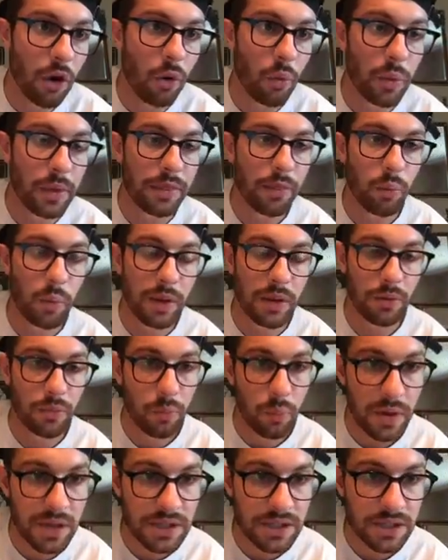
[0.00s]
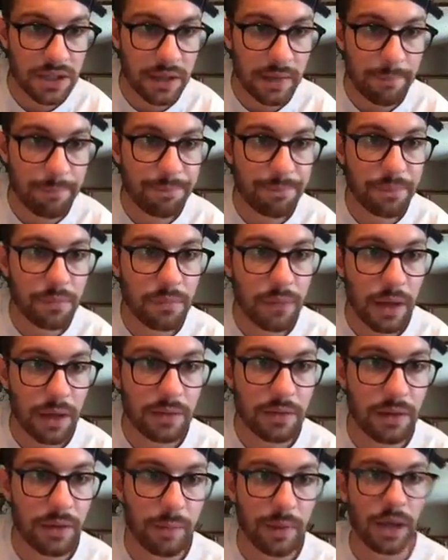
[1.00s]
with Winston,
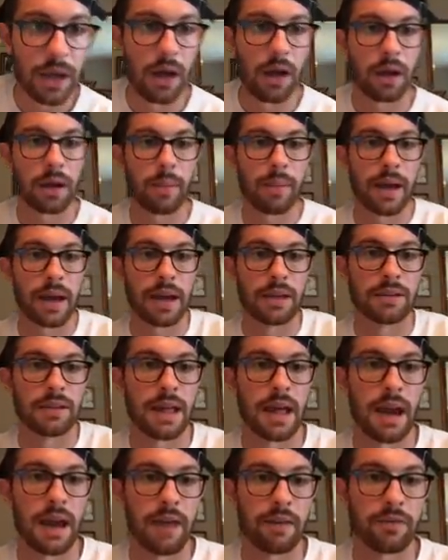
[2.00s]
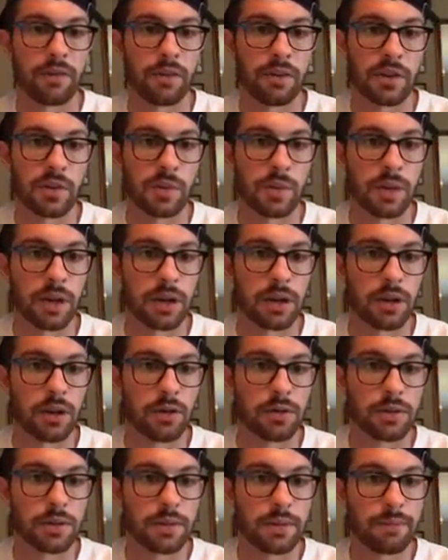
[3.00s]
actually, I'll get back into that after this pick
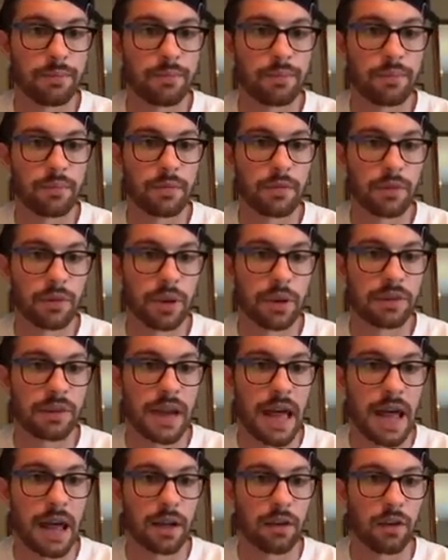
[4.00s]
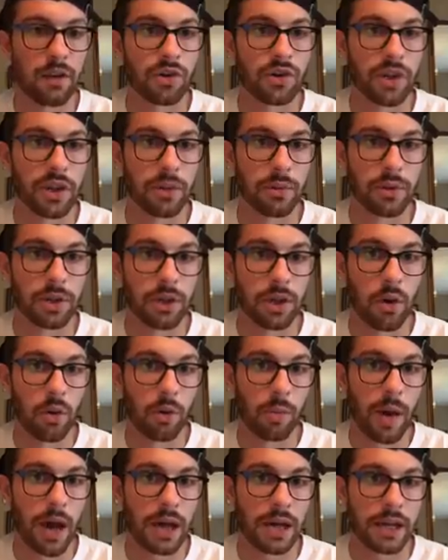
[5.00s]
goes. So Nelson Aguilar is dealing with a lower
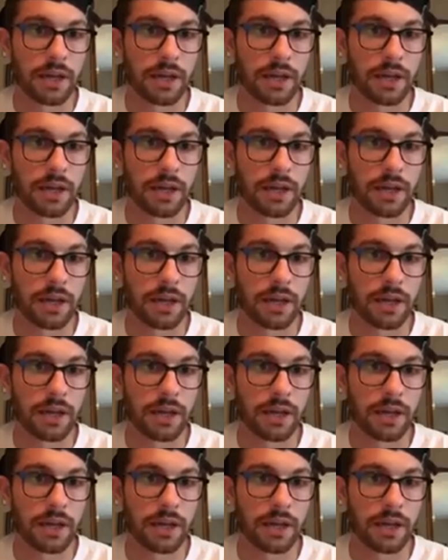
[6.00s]
body